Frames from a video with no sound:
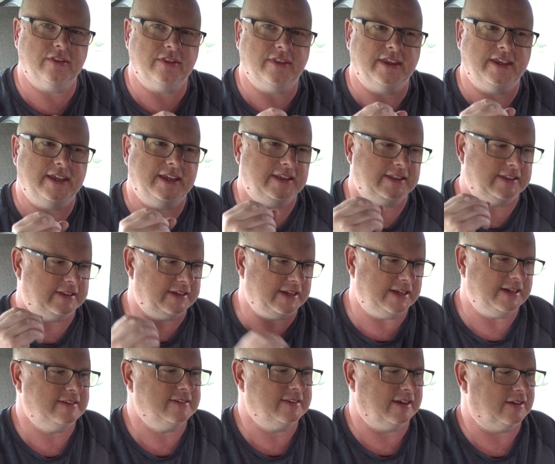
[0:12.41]
the
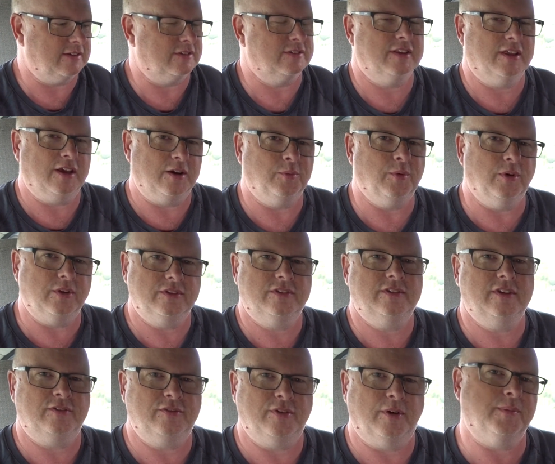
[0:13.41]
details that I
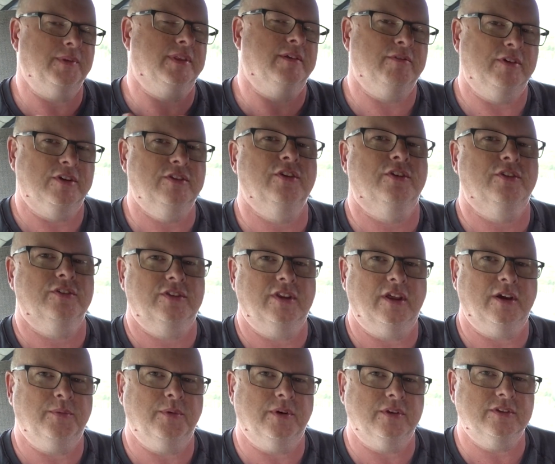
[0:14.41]
wanted from, or the results
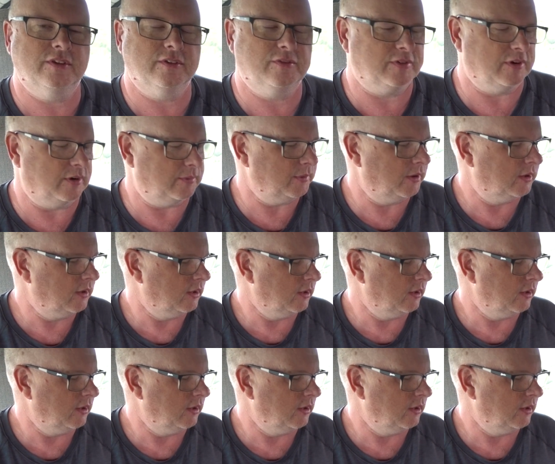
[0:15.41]
that I wanted from,